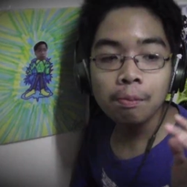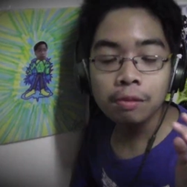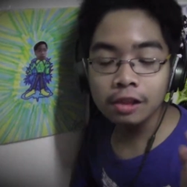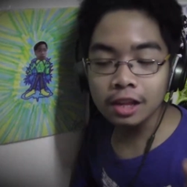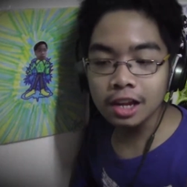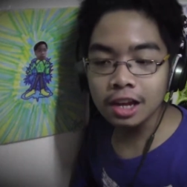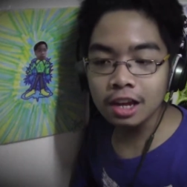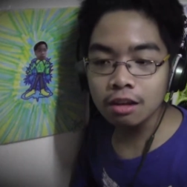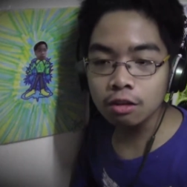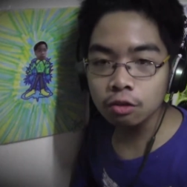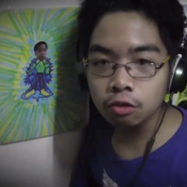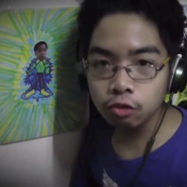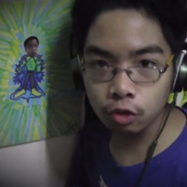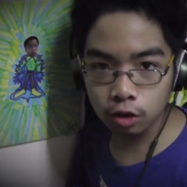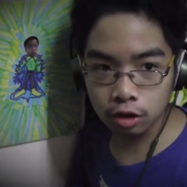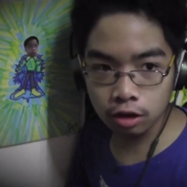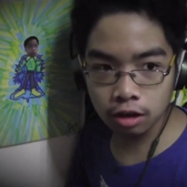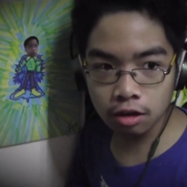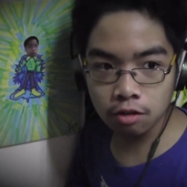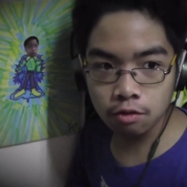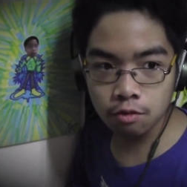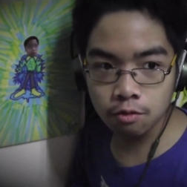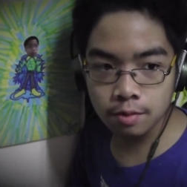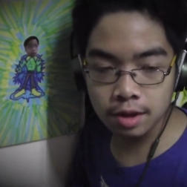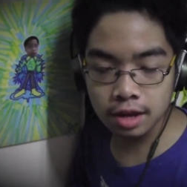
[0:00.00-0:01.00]
Please
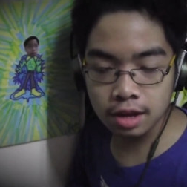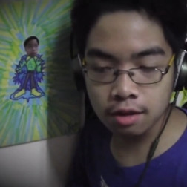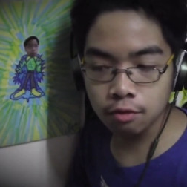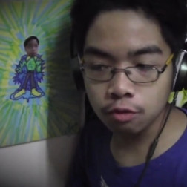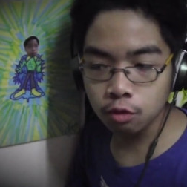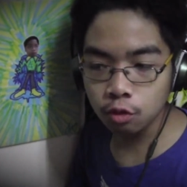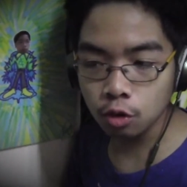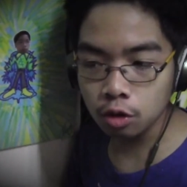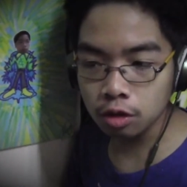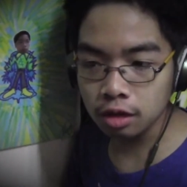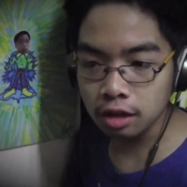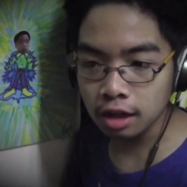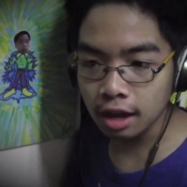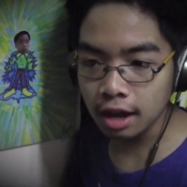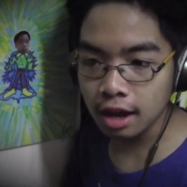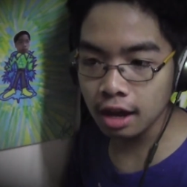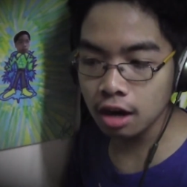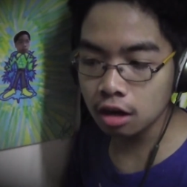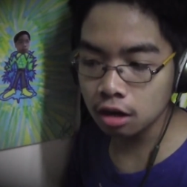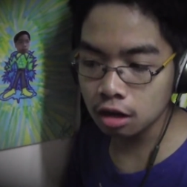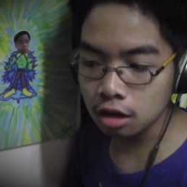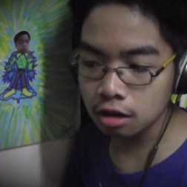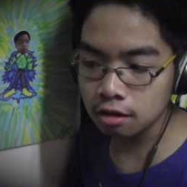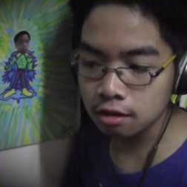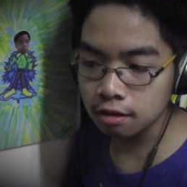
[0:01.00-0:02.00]
forgive me for the
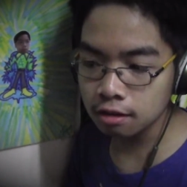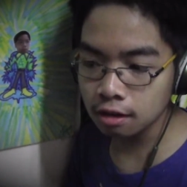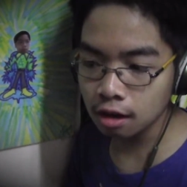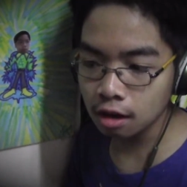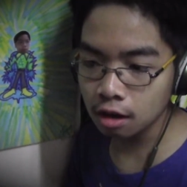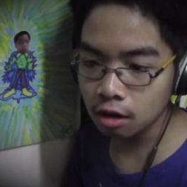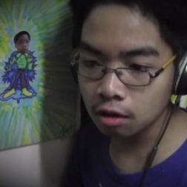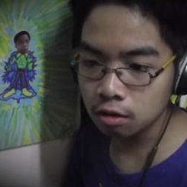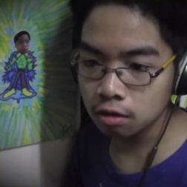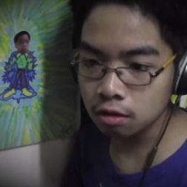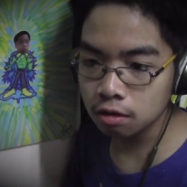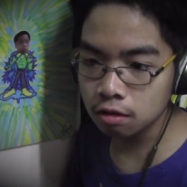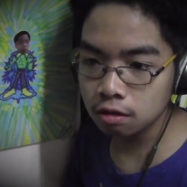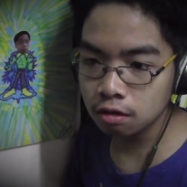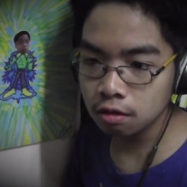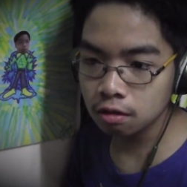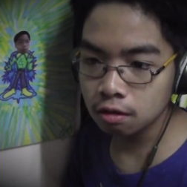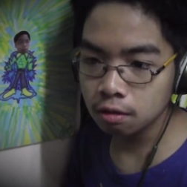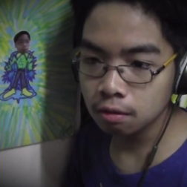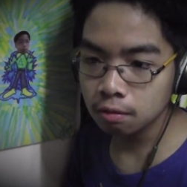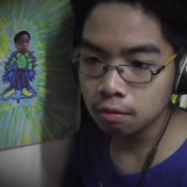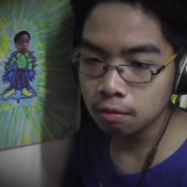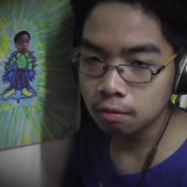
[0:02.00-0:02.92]
air con sounds.